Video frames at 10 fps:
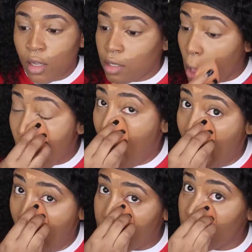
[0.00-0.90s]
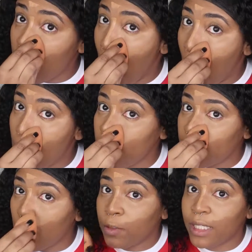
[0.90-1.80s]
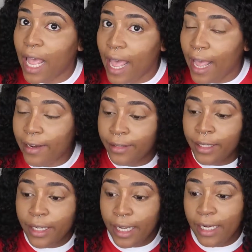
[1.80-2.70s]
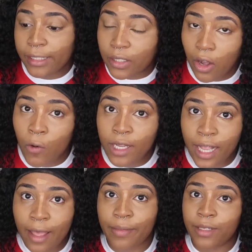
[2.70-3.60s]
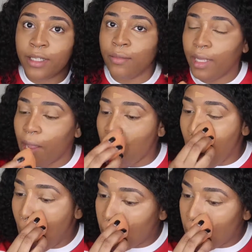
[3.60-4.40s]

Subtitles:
So I'm so sad, and this always happens to me.